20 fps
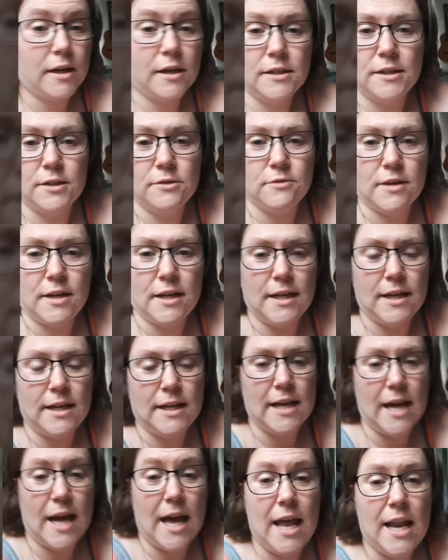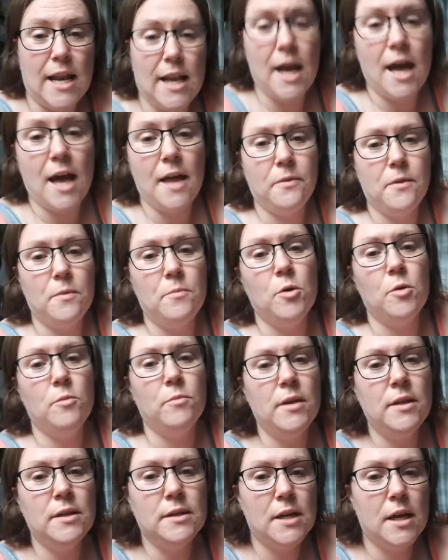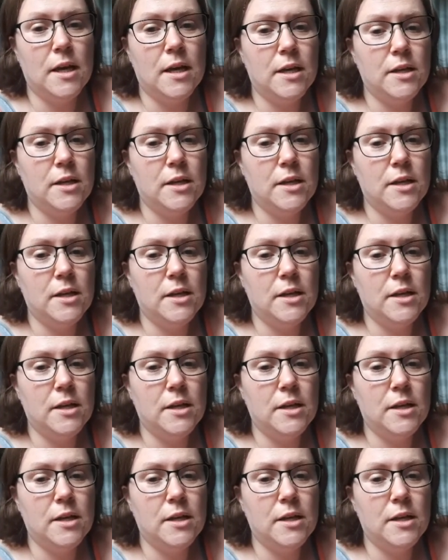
She's reading Ella at the moment.